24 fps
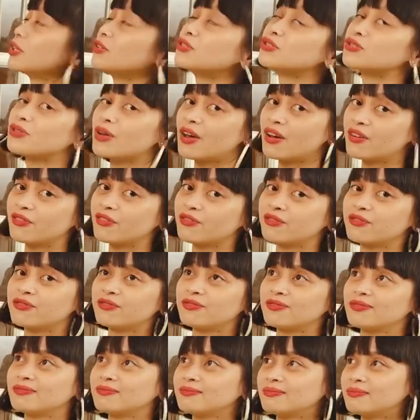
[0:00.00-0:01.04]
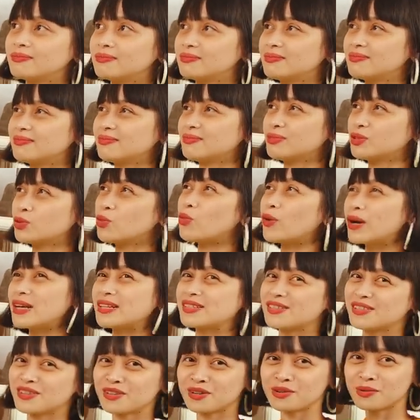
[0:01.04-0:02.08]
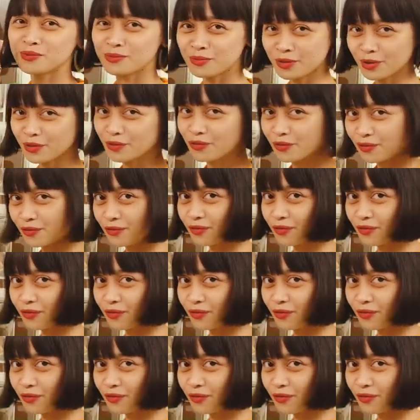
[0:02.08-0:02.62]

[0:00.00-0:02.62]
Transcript: I used to have twice the number of